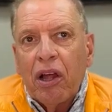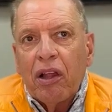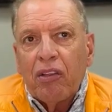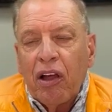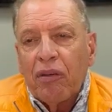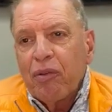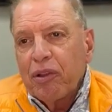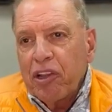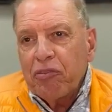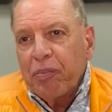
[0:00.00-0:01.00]
a loved
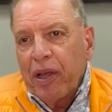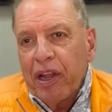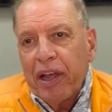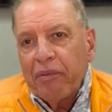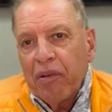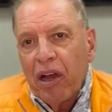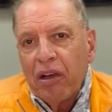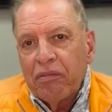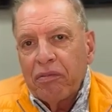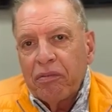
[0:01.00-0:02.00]
one that's been
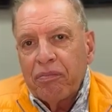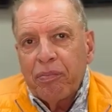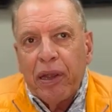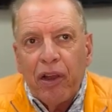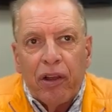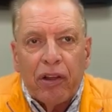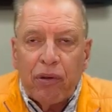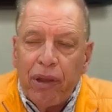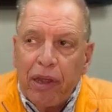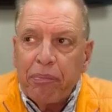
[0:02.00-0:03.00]
a parent, a
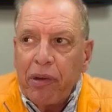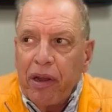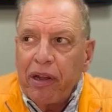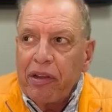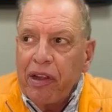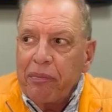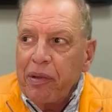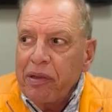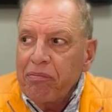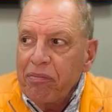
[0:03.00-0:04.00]
grandparent, and they've
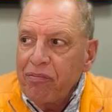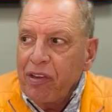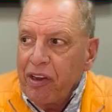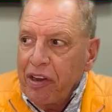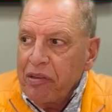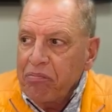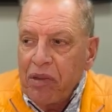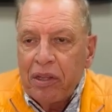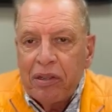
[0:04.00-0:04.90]
been very